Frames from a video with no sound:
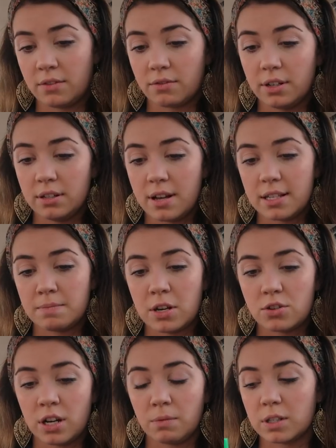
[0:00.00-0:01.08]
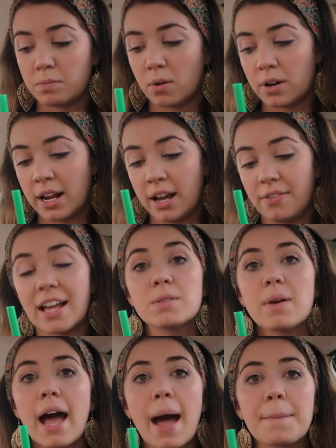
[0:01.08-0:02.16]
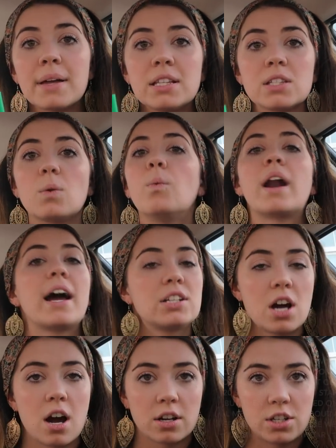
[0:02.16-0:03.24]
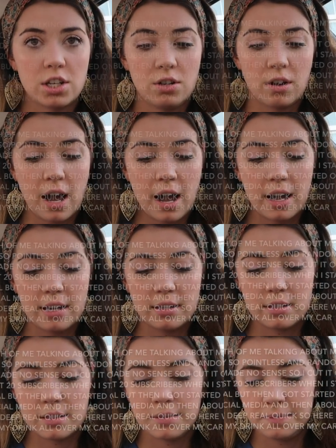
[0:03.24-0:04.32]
even realize my drink was pouring out. That's what happens when I talk to you guys.